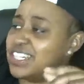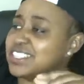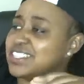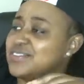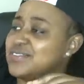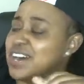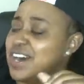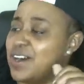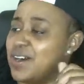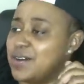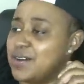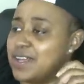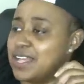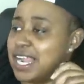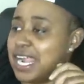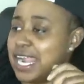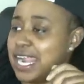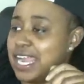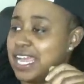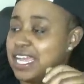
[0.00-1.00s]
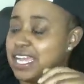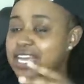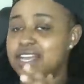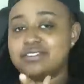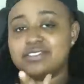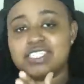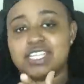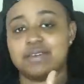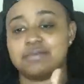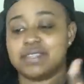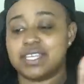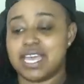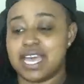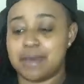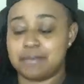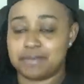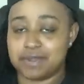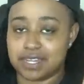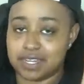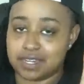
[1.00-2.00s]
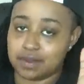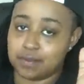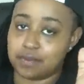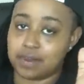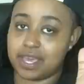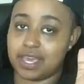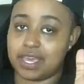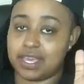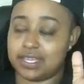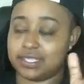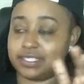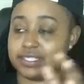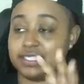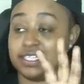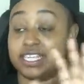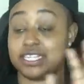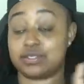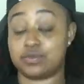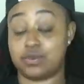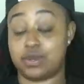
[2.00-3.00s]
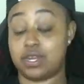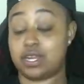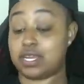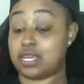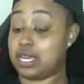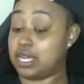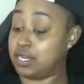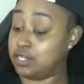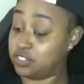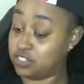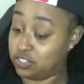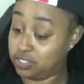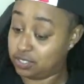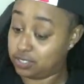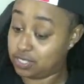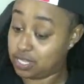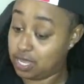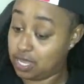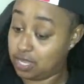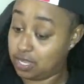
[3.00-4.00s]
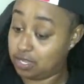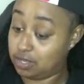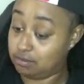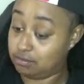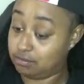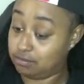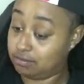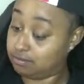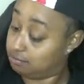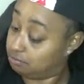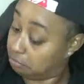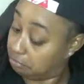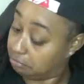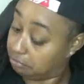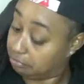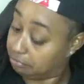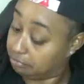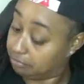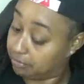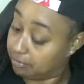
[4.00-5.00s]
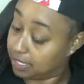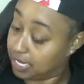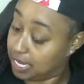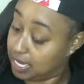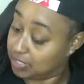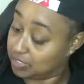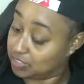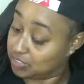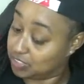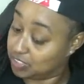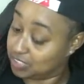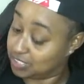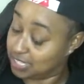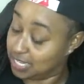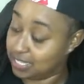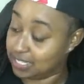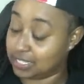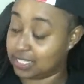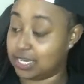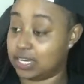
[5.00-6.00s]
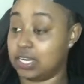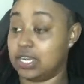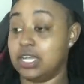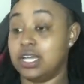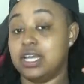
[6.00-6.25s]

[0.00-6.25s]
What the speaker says: of all, if something happened in the past, that's where it kind of should have stayed. Kind of should have stayed there.